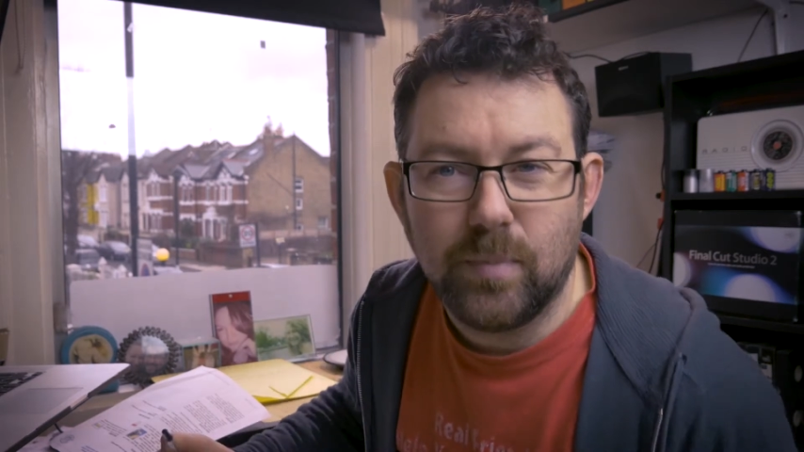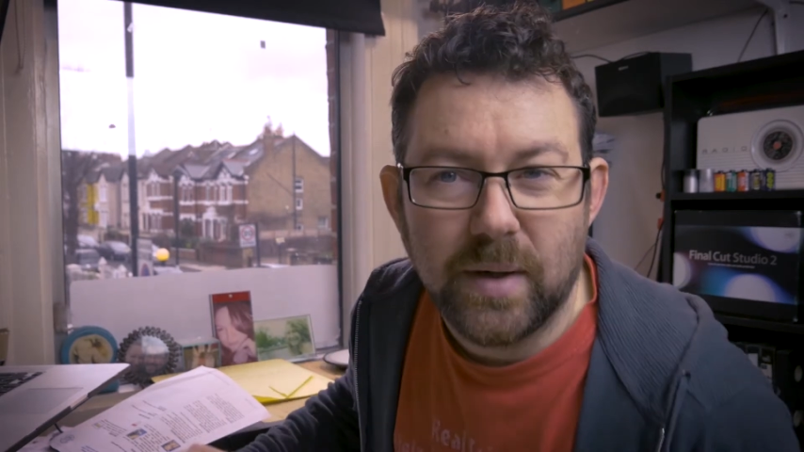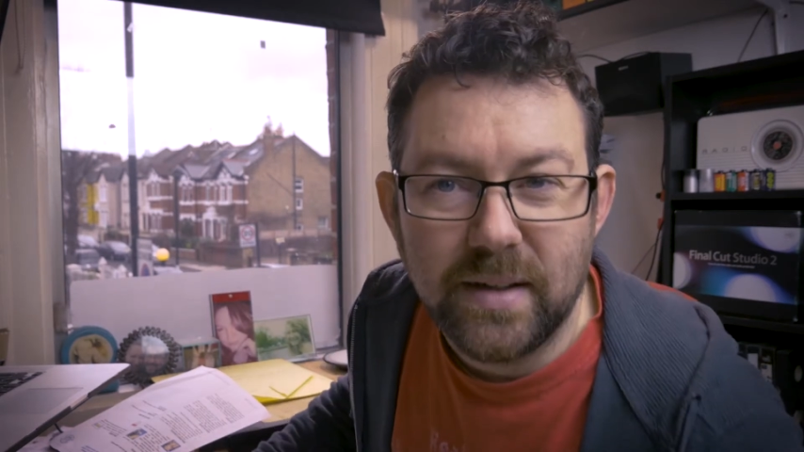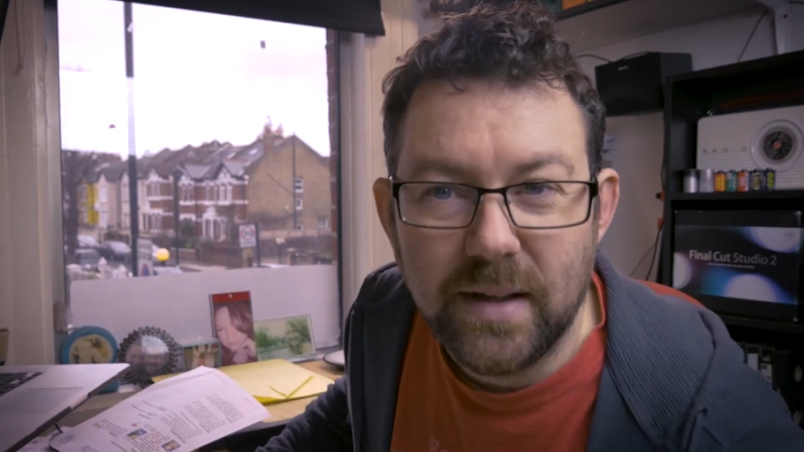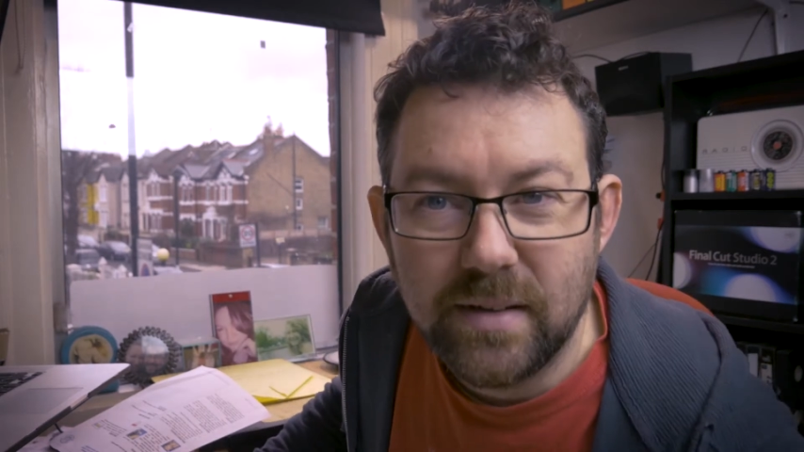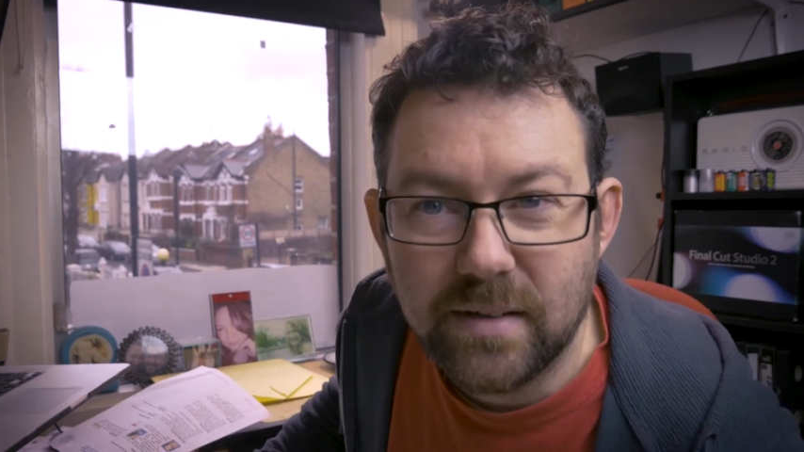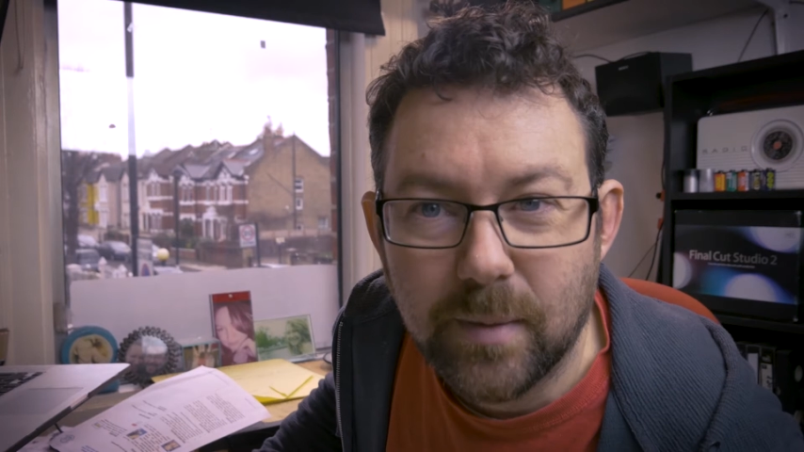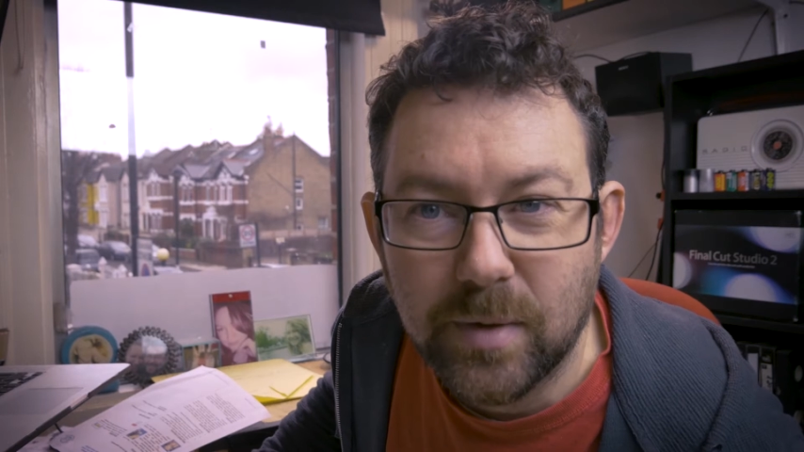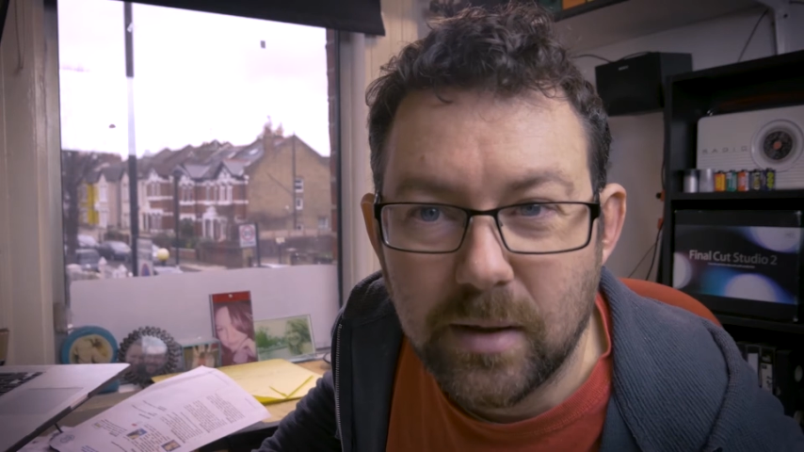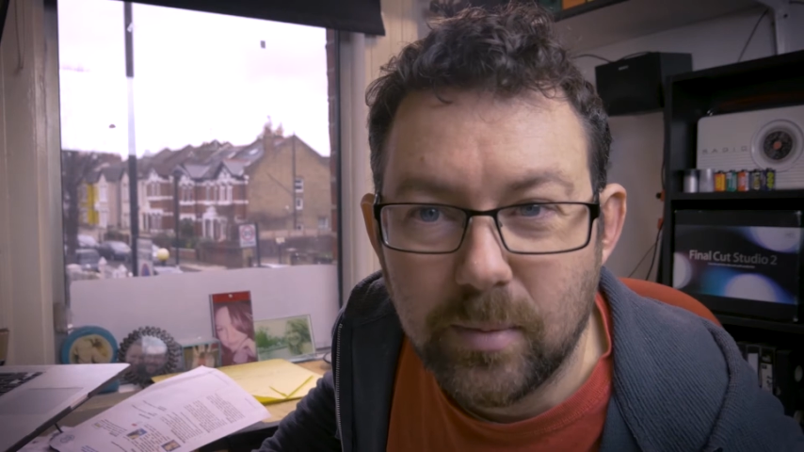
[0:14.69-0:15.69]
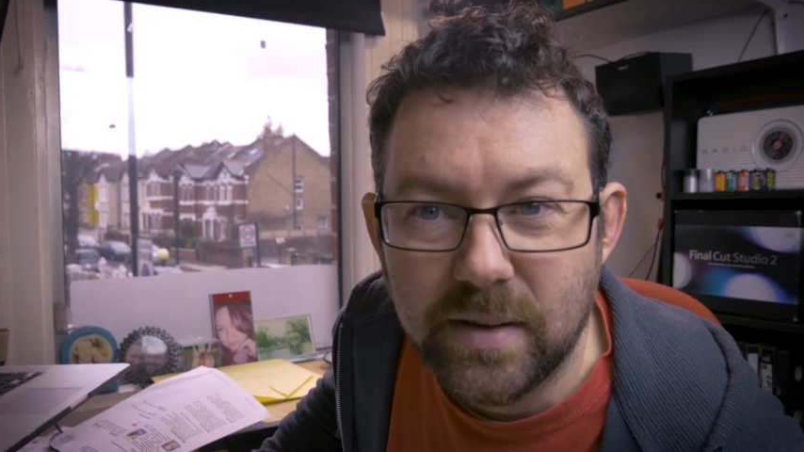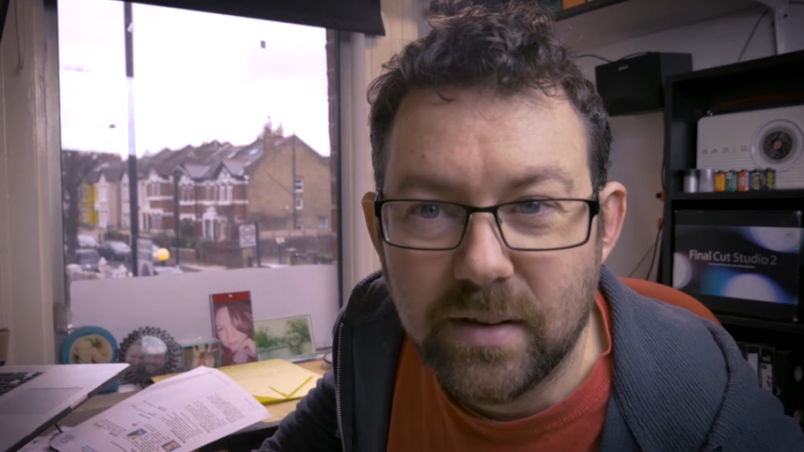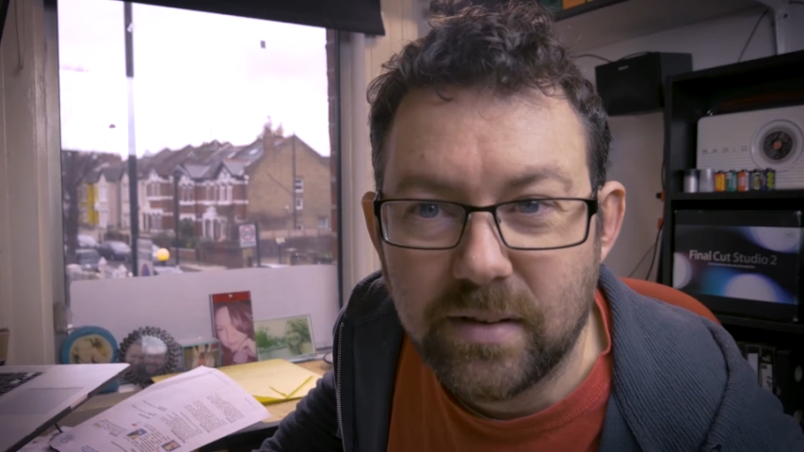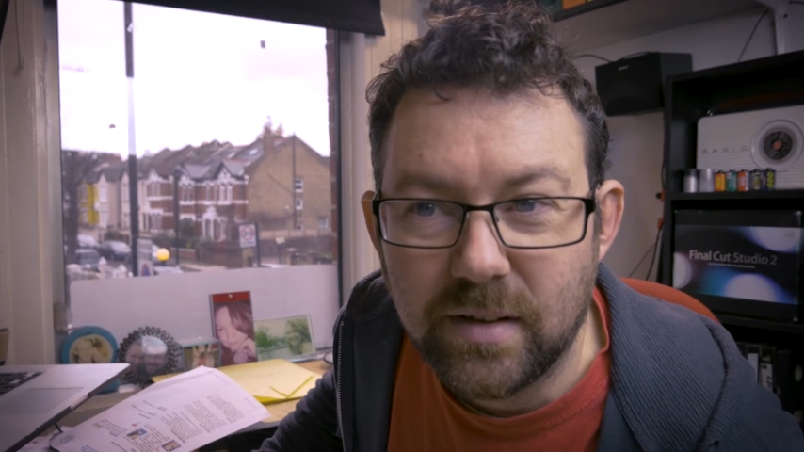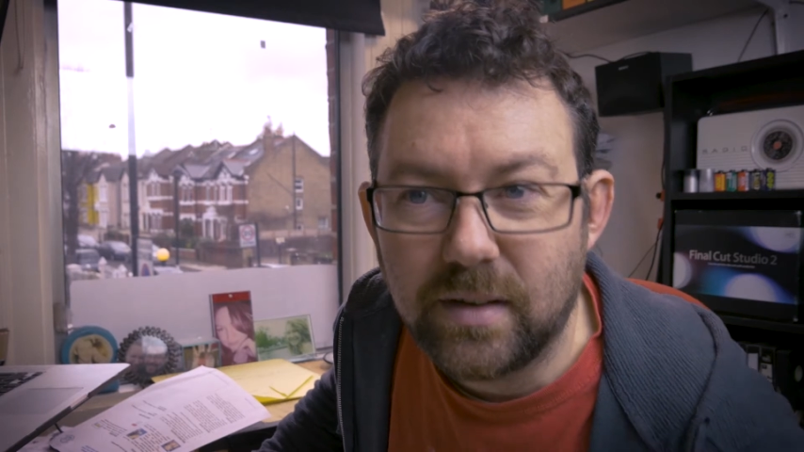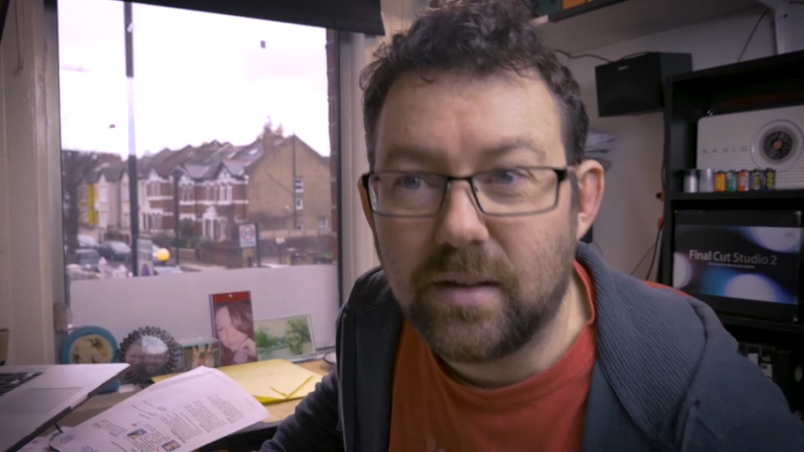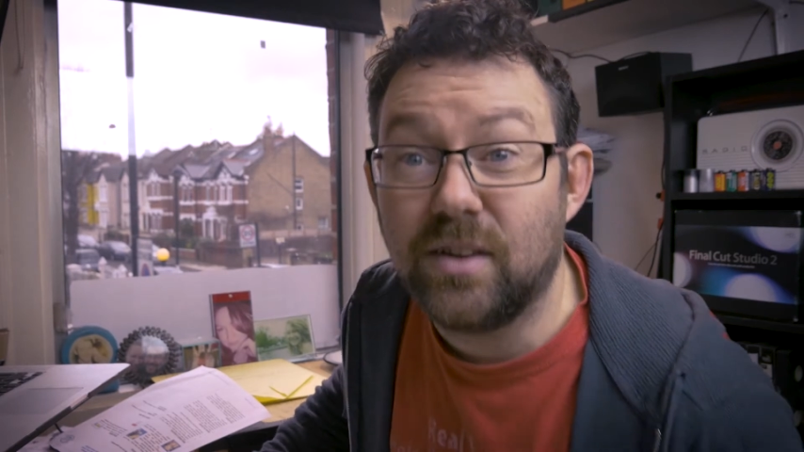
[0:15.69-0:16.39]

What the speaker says: My lens cap's a little bit dusty there,